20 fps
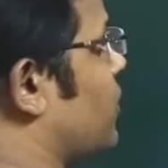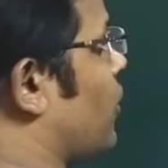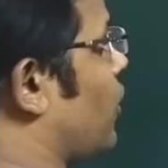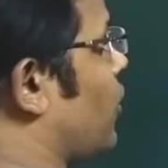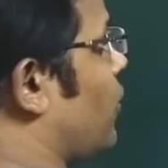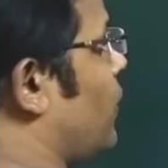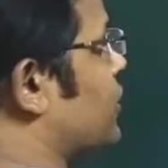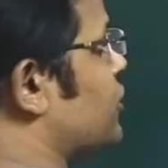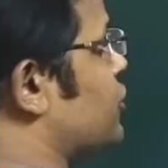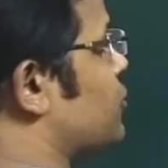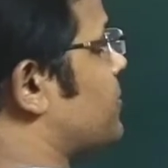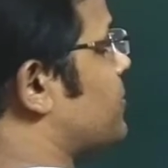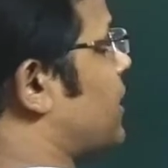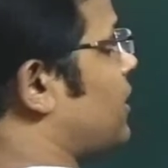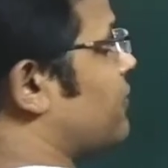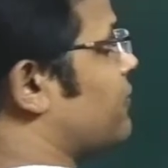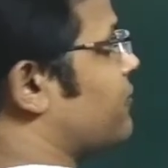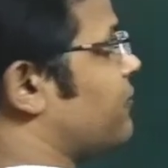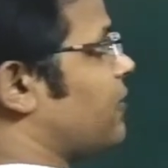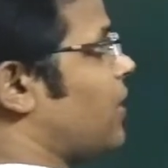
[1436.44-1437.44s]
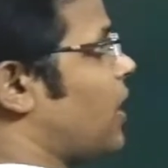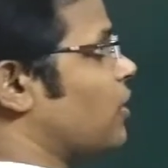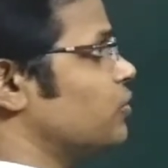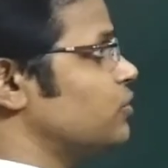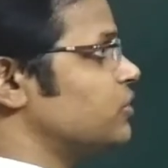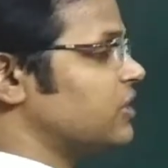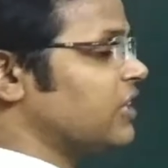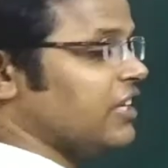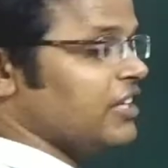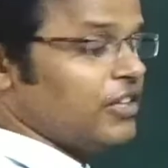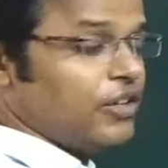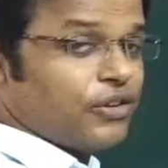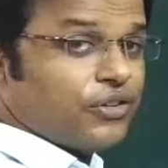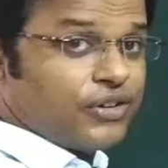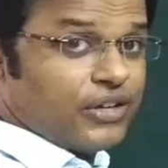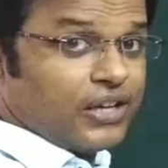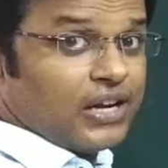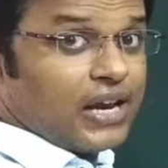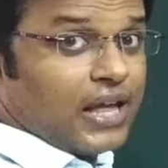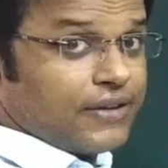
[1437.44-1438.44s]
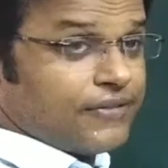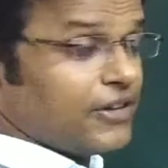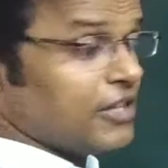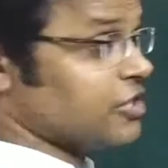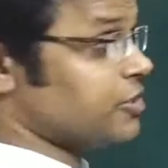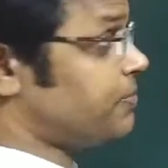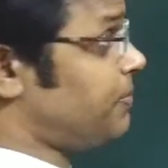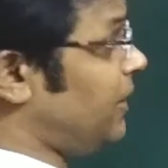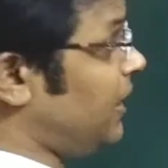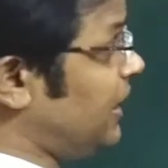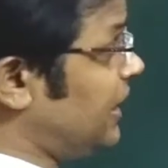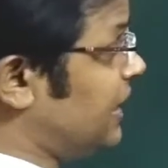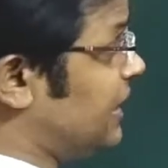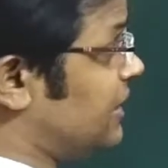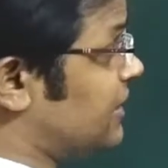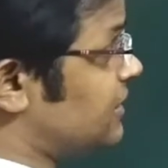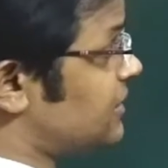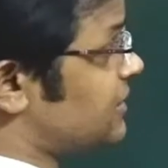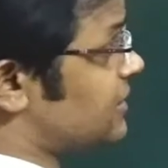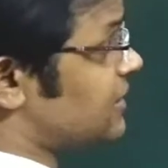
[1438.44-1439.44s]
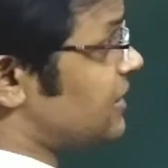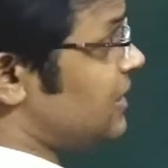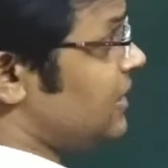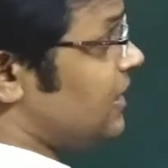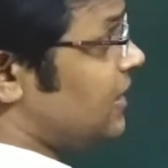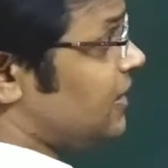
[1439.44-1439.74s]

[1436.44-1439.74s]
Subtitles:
Always you might have found in your real life experience